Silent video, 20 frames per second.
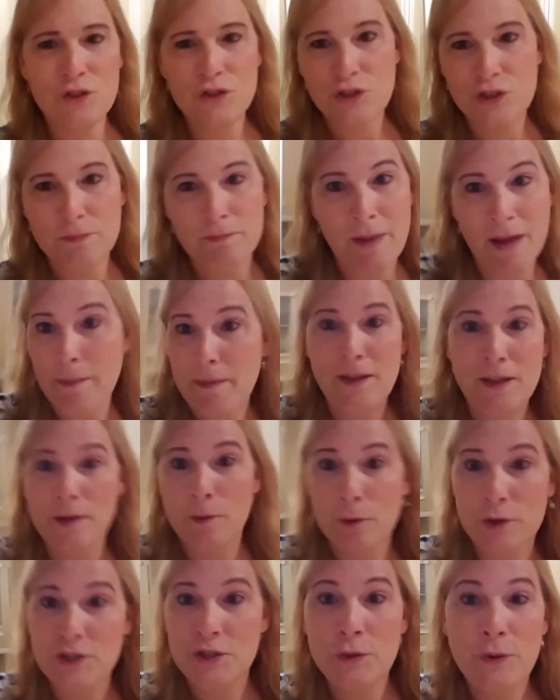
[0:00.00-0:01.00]
maybe they
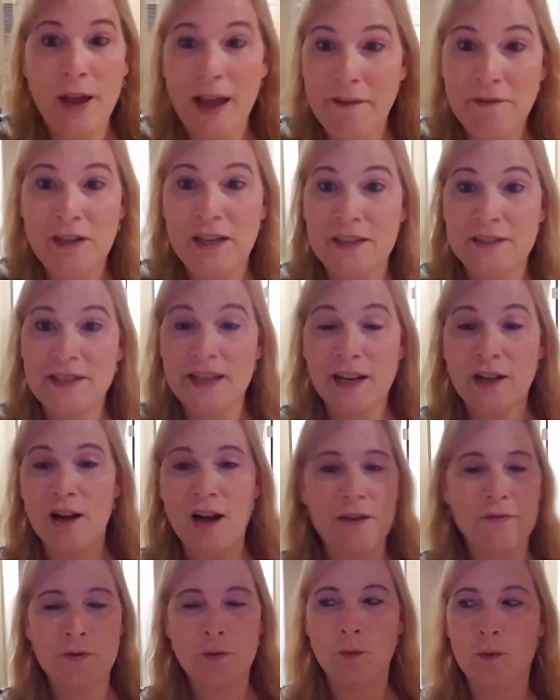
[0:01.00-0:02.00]
were too heavy to take
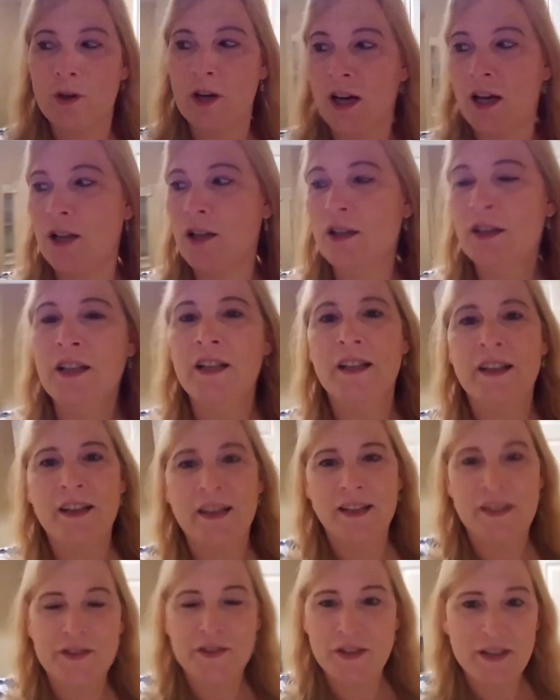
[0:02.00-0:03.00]
off the wall.
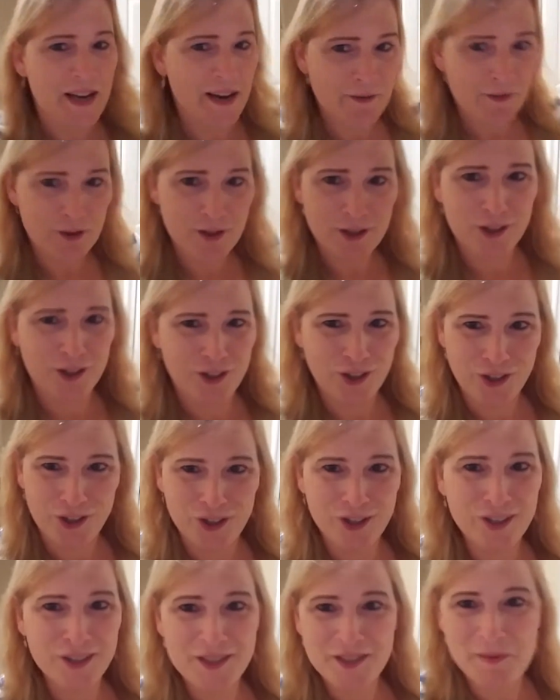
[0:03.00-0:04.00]
So it never
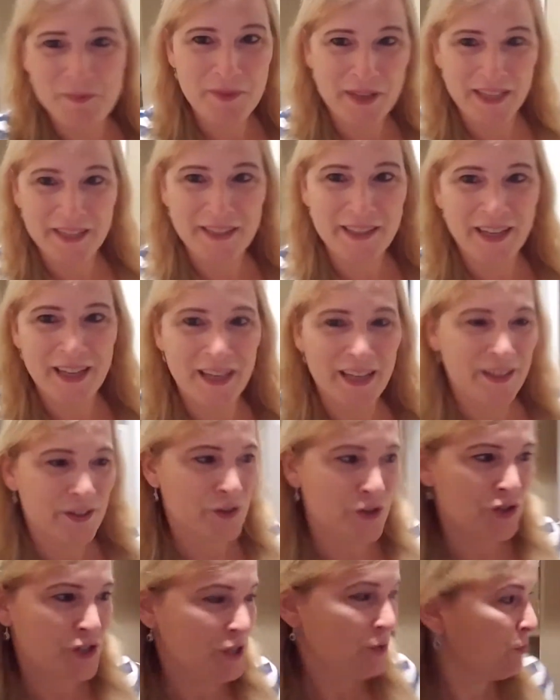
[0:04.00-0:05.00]
occurred to me that
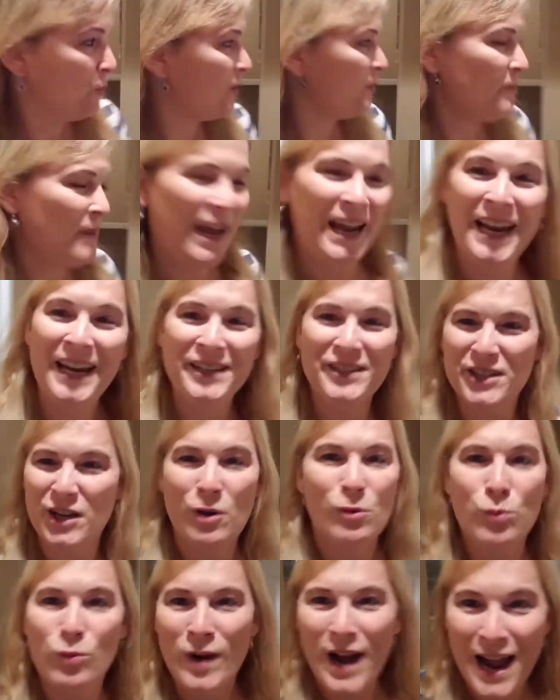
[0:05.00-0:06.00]
she would paint
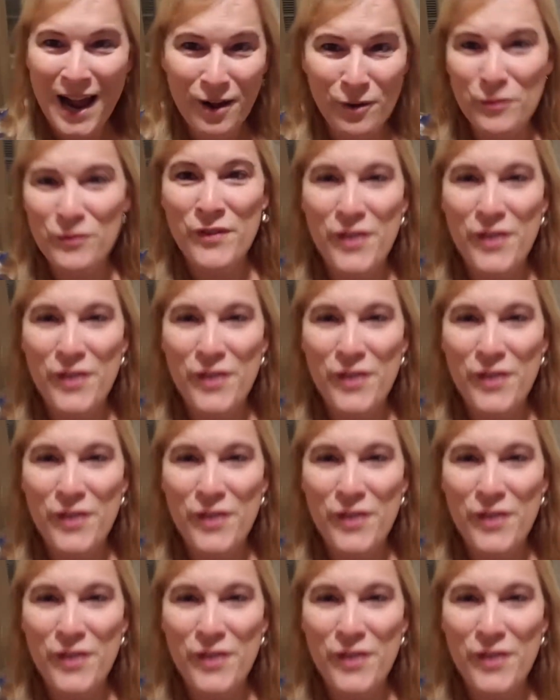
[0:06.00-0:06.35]
around